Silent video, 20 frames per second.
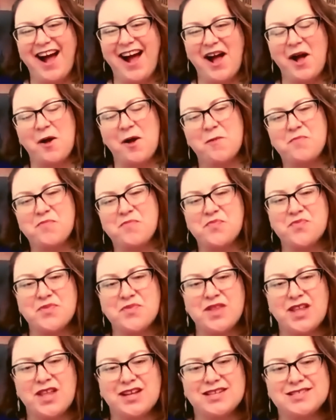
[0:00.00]
um
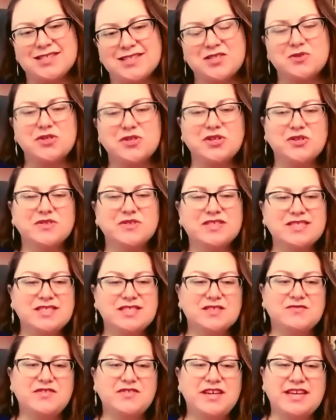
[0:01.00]
so you know this
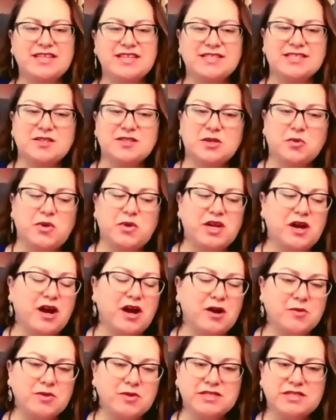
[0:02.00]
event like we
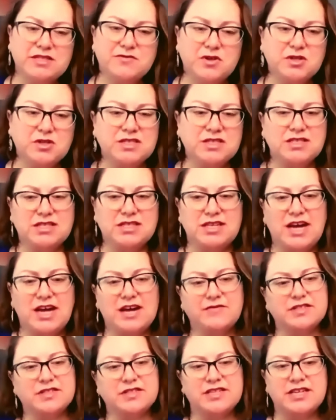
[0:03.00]
are really focusing
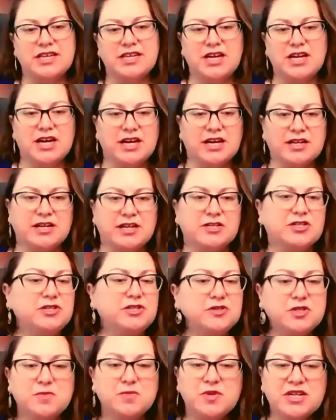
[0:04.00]
heavily on our
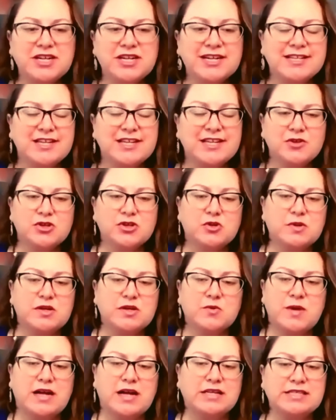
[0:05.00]
two spirit and other
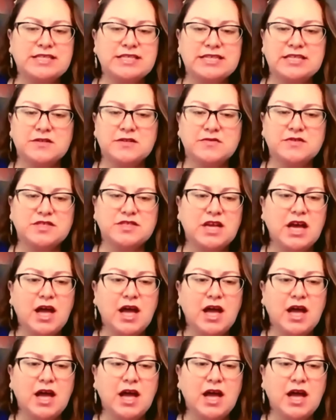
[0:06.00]
queer relatives,